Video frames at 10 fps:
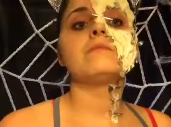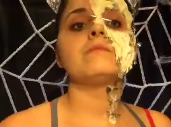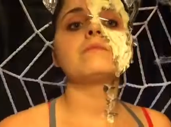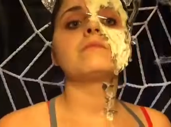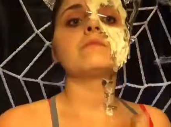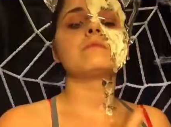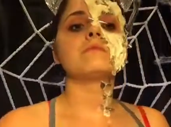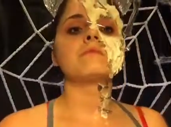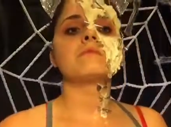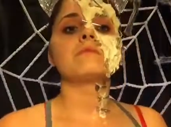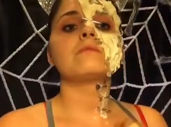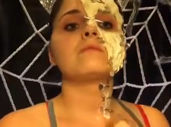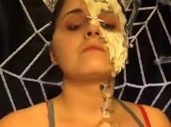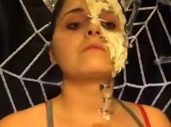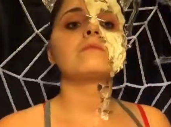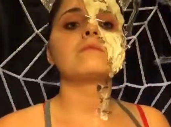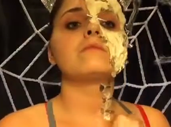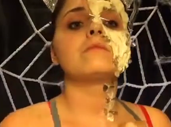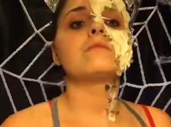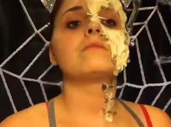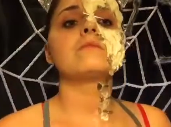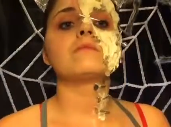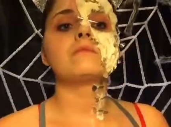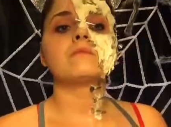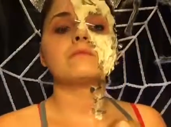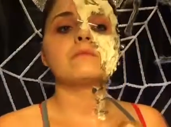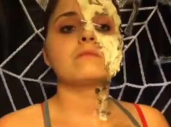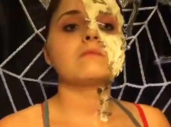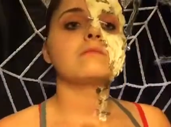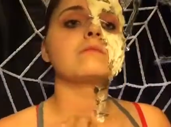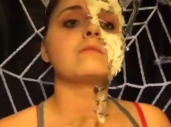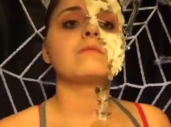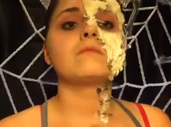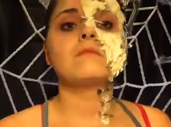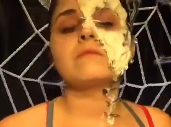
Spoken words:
Nothing is said.